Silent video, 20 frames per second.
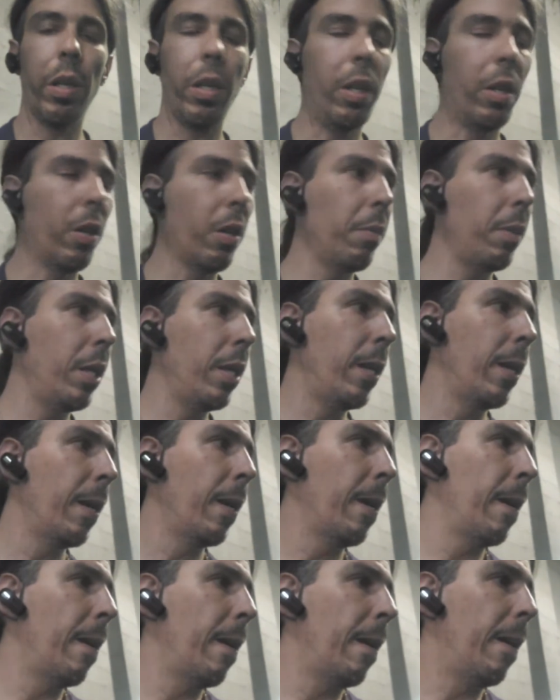You know what I mean?
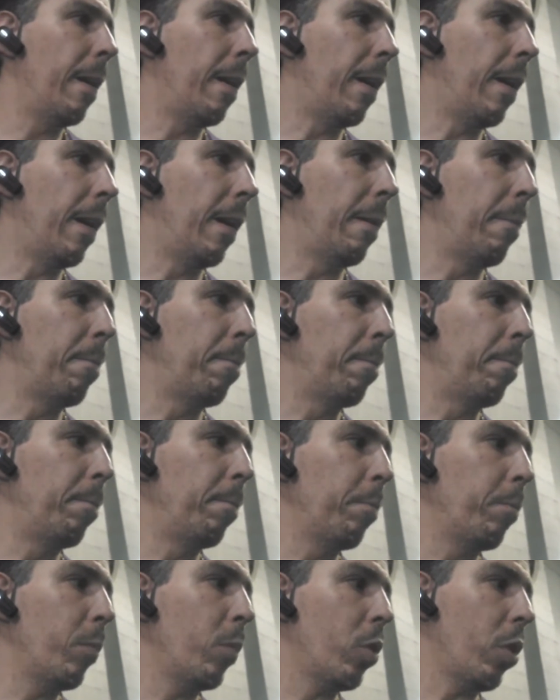
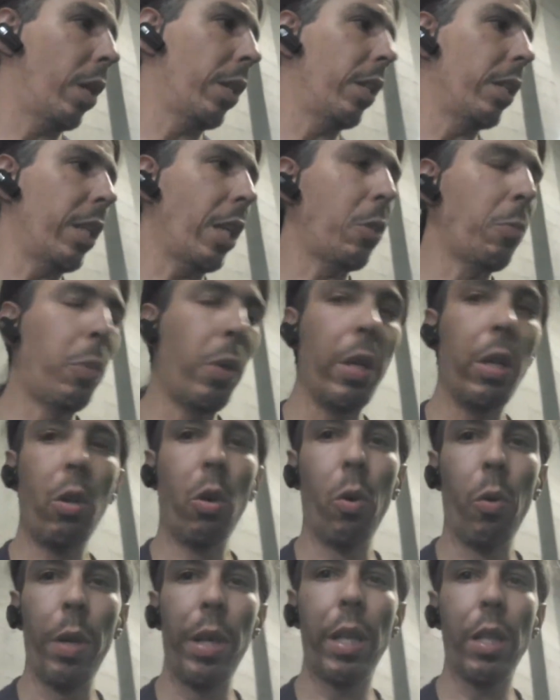So I think that's pretty
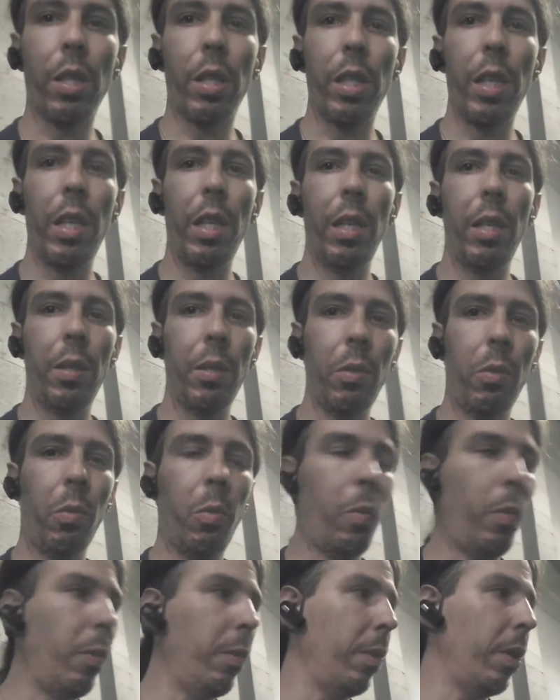cool. He could see,
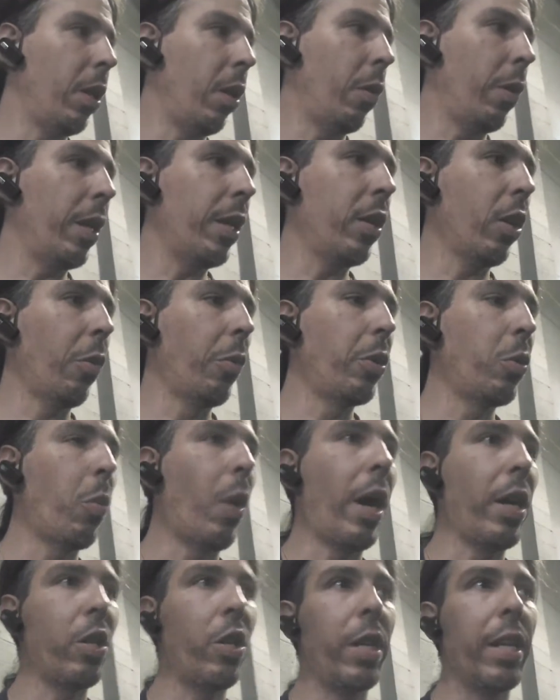and he could always
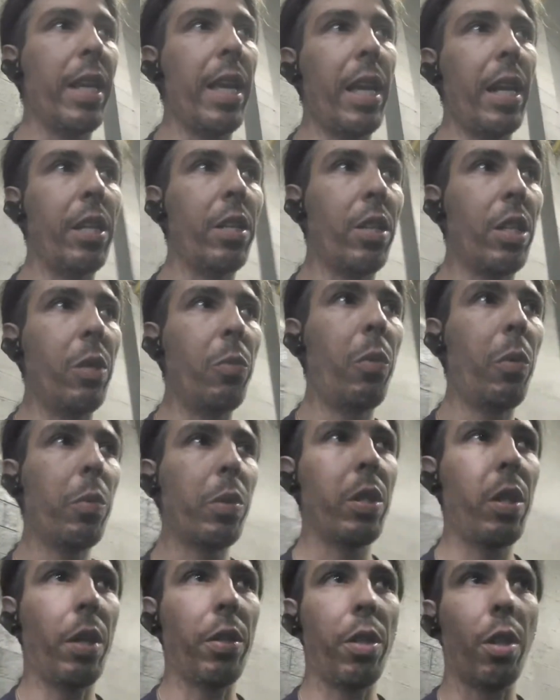watch it again and see what
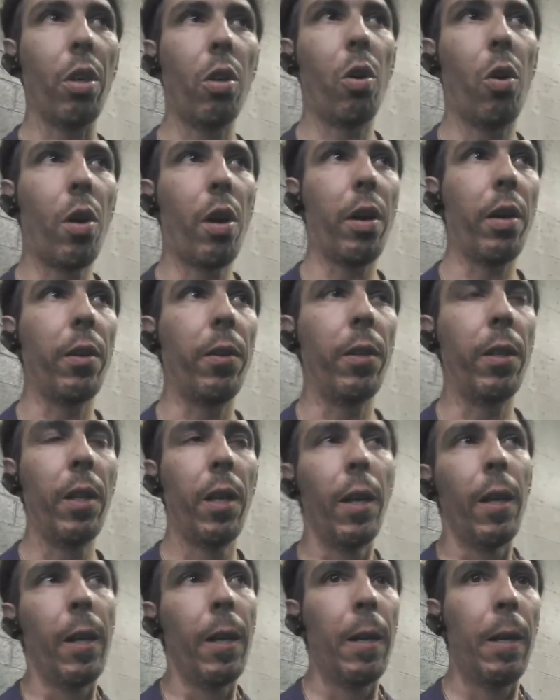was done to the car. And
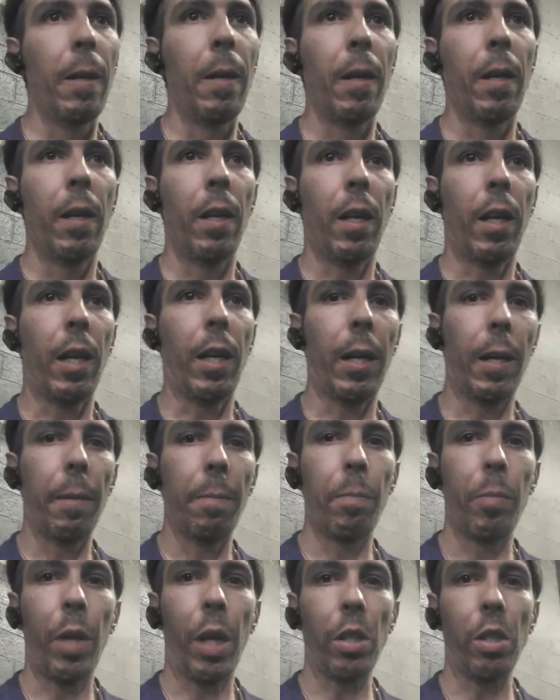
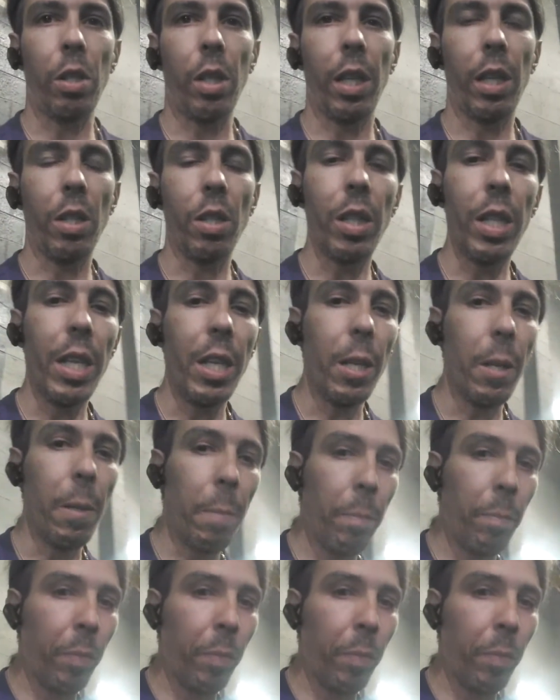I just think it's neat.